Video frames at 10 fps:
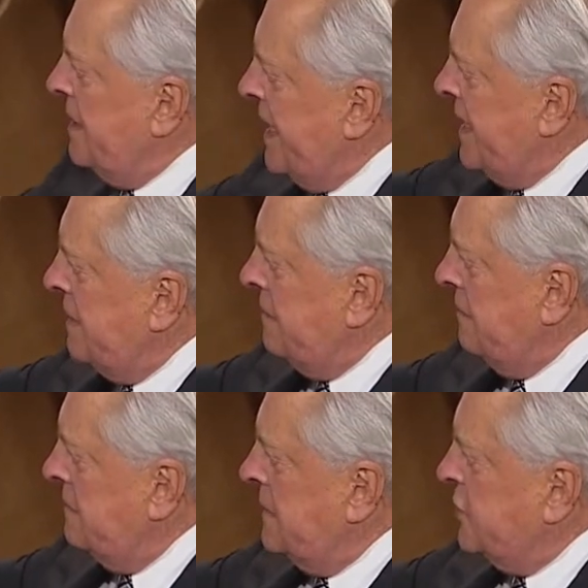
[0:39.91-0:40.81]
Then
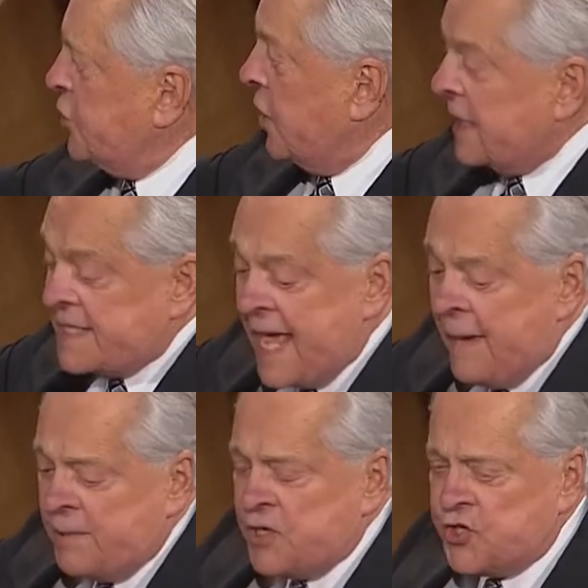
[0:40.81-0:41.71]
Charlie
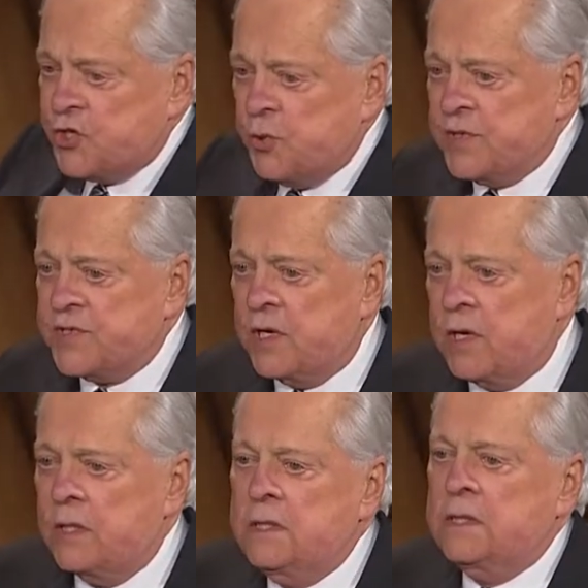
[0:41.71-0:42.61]
Tabesh, who is
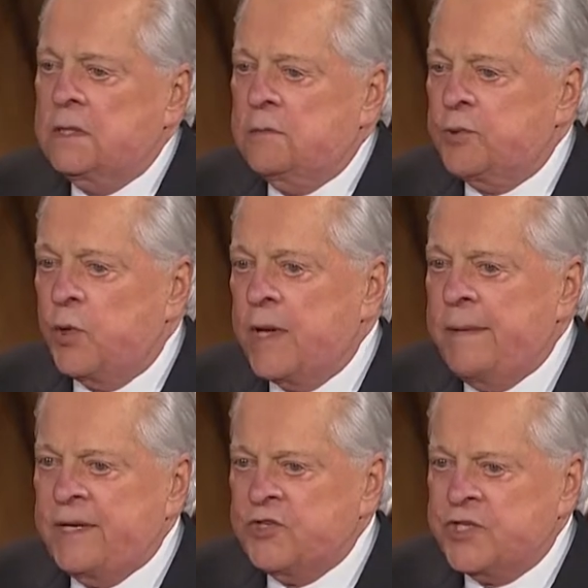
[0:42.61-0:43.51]
our
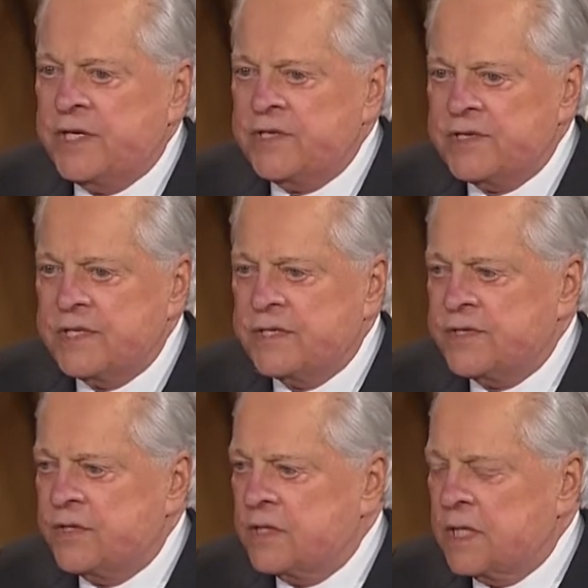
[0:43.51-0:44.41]
programming genius at
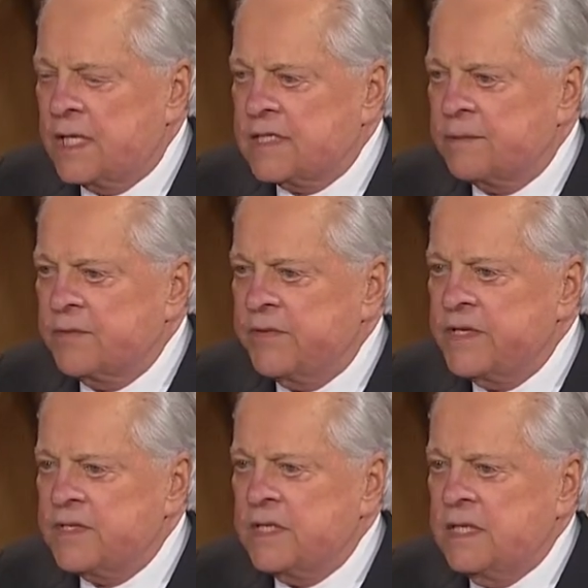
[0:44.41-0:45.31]
Turner Classic
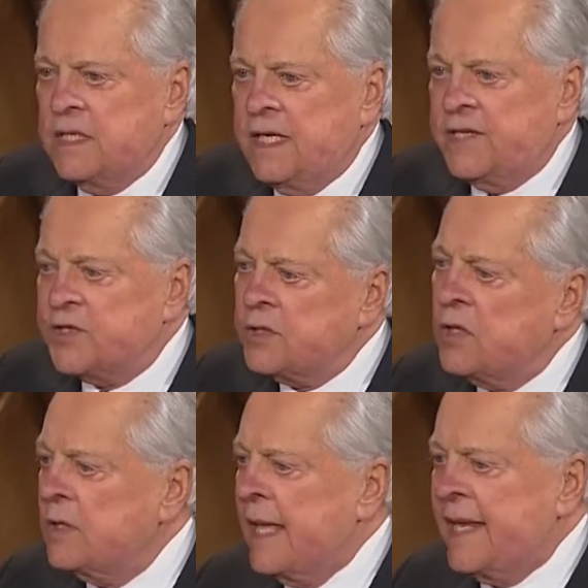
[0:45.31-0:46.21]
Movies, he took
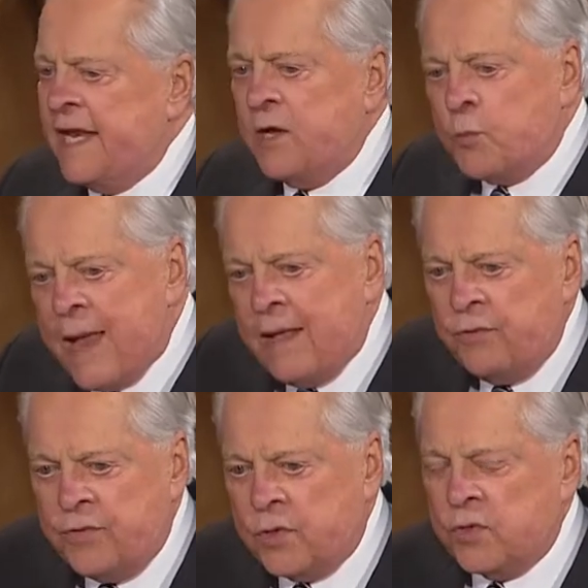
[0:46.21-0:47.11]
all that and
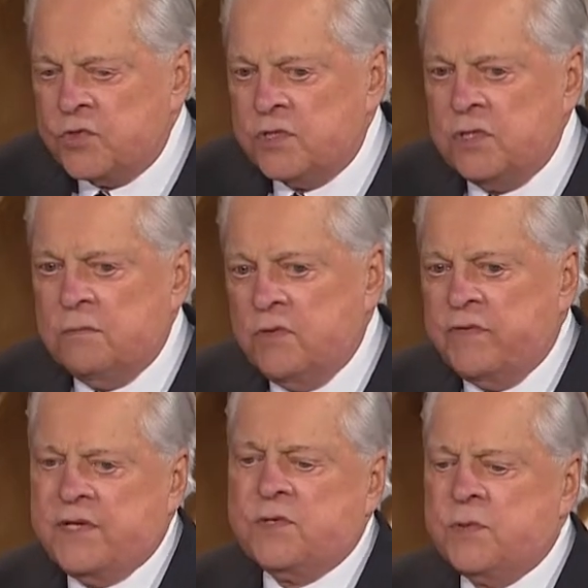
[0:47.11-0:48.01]
around those
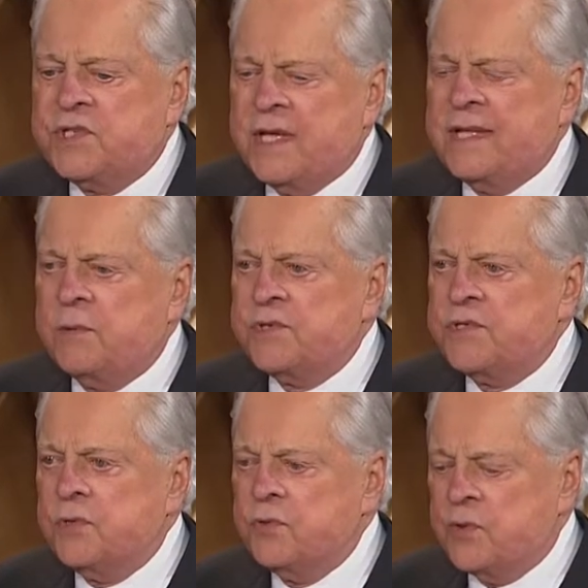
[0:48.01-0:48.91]
movies, which I think was
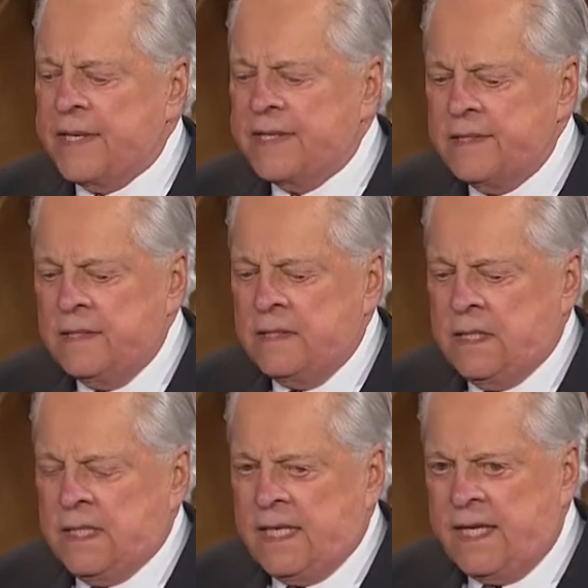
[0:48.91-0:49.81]
so great,
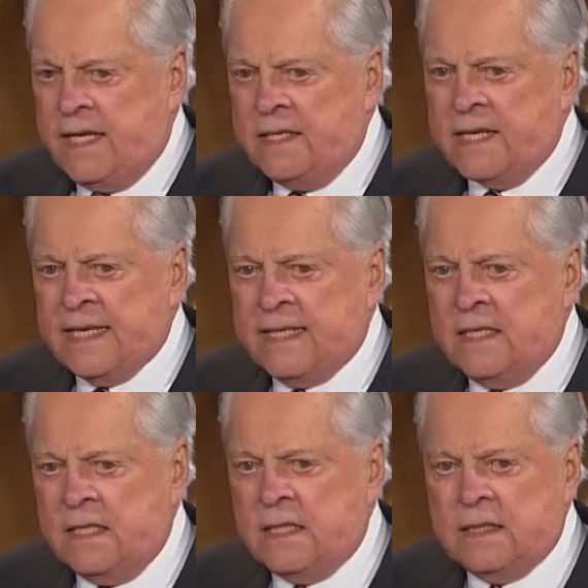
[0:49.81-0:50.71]
he got
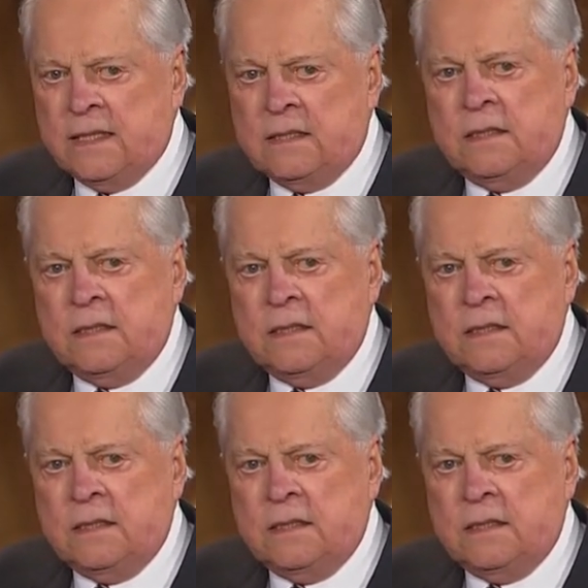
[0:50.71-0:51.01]
uh,